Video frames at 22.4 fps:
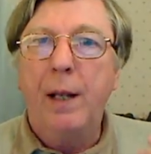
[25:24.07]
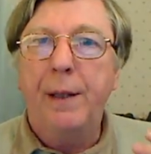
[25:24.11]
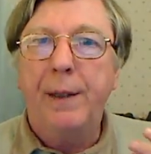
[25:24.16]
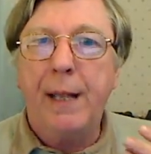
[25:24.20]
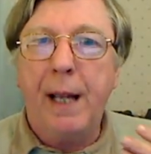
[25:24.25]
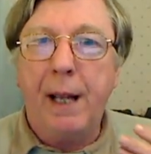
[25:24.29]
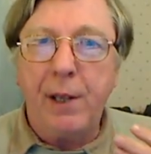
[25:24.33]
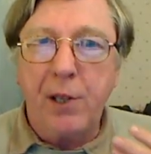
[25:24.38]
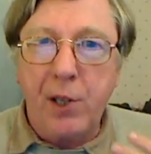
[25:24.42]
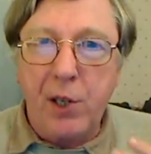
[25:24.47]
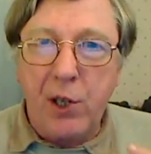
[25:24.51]

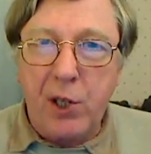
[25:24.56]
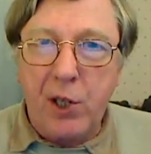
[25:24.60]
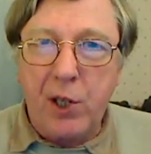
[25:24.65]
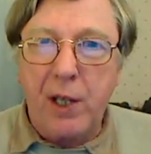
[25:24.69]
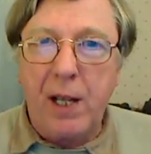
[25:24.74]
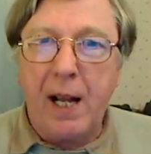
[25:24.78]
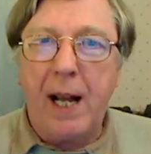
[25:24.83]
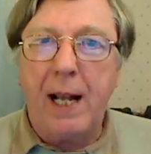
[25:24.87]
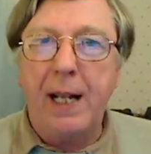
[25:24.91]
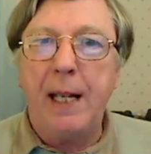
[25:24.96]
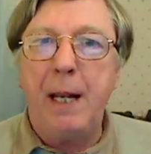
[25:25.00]
there's
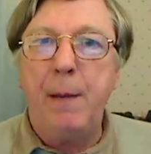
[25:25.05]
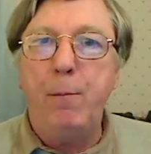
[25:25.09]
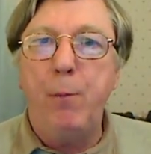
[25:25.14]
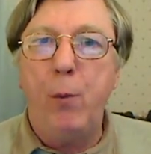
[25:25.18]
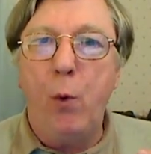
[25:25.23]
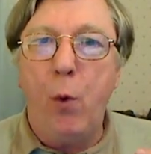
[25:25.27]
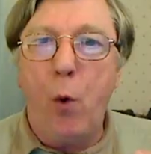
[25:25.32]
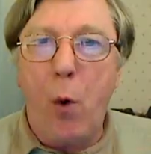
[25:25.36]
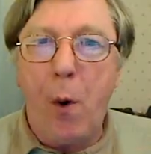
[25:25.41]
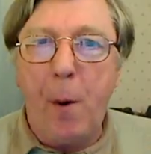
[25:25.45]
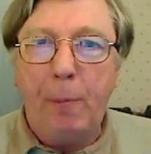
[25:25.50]
slightly
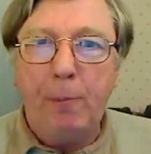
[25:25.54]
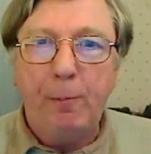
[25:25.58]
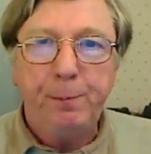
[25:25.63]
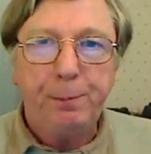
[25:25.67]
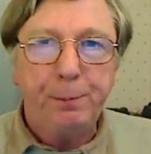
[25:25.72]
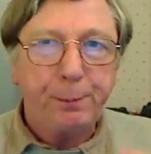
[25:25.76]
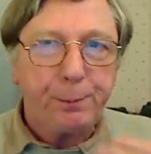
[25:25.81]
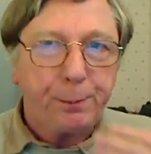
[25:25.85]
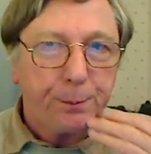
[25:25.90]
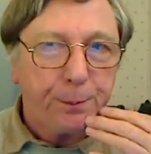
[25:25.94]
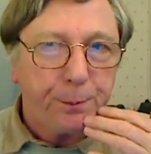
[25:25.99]
more
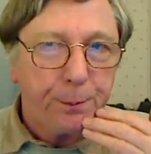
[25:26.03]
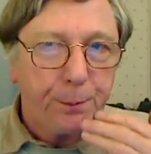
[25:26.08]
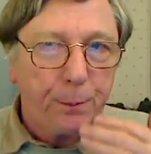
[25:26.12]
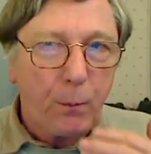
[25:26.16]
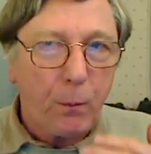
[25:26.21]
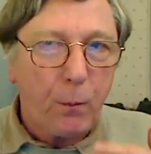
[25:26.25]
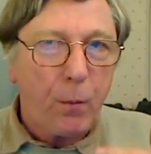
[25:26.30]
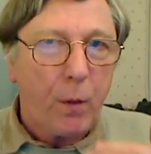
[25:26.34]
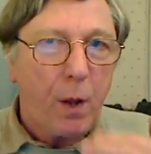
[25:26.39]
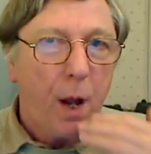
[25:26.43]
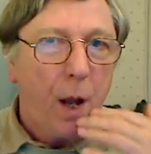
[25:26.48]

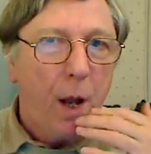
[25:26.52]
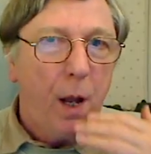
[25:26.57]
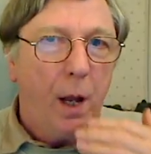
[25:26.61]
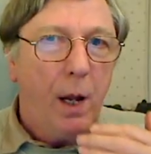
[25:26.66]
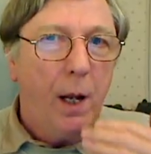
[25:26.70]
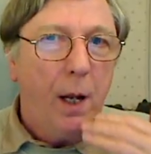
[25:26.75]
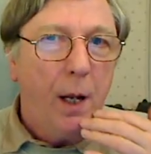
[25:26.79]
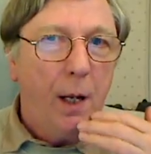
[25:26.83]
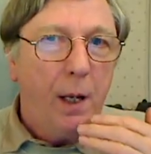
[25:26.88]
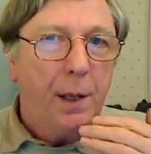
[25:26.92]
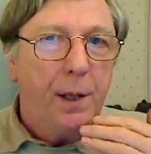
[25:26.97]

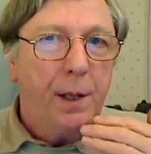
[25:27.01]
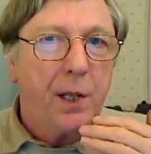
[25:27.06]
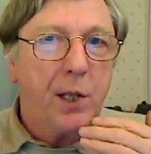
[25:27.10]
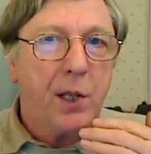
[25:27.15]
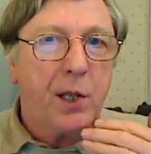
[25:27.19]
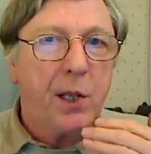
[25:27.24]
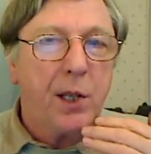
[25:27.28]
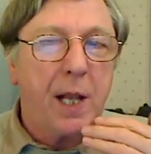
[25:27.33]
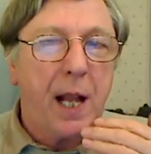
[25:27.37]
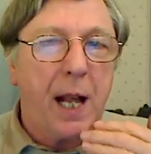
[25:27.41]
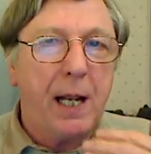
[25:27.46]

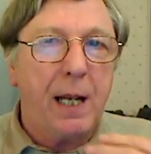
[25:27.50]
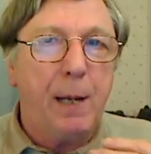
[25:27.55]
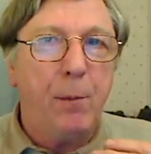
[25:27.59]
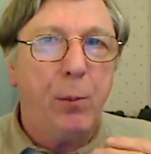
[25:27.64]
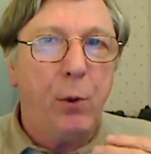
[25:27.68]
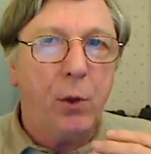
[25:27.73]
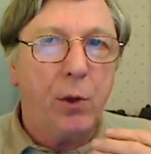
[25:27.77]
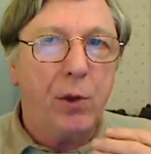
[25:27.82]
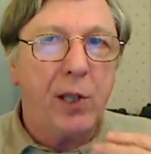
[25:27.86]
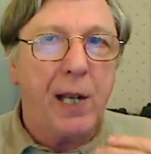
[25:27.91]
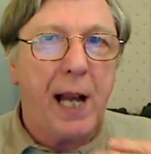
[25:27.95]

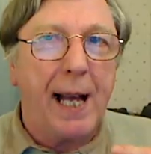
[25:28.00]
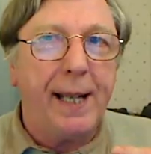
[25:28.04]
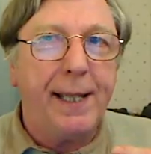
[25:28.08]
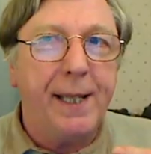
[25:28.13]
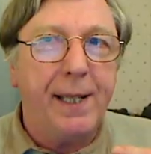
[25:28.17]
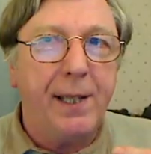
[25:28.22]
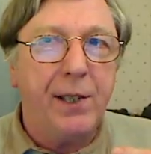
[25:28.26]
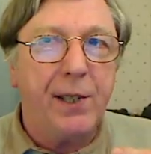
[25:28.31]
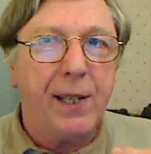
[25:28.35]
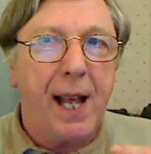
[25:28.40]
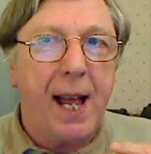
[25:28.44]

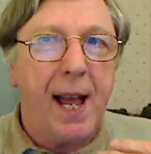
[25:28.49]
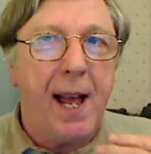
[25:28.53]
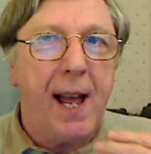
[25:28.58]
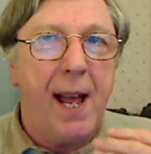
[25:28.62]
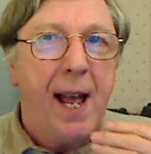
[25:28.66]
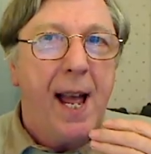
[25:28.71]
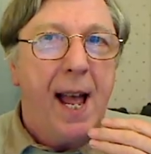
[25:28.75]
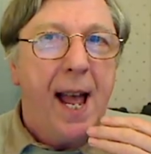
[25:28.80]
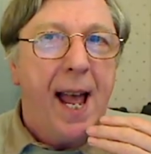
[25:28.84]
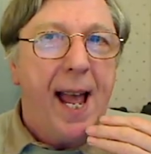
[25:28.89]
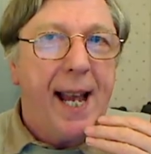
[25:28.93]
tannins there.